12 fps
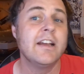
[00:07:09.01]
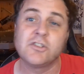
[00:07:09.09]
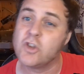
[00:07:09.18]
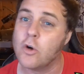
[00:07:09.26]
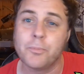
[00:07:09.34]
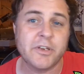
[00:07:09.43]

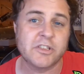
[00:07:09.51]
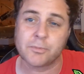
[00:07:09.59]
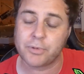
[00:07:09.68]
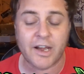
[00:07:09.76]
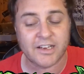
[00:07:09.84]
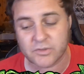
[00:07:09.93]
Don't be
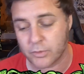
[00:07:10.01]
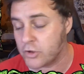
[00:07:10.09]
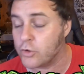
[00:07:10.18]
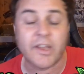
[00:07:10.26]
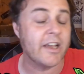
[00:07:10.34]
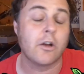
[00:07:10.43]
surprised when
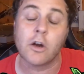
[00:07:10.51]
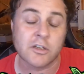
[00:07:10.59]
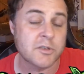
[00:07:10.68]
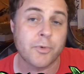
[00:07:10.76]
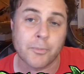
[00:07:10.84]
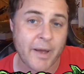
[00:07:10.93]
you get
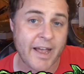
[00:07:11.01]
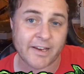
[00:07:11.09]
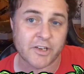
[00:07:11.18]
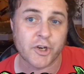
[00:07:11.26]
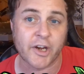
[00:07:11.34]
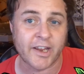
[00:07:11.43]
cards put back
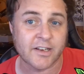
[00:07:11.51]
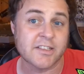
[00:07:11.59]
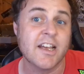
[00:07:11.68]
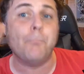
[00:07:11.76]
in your hand.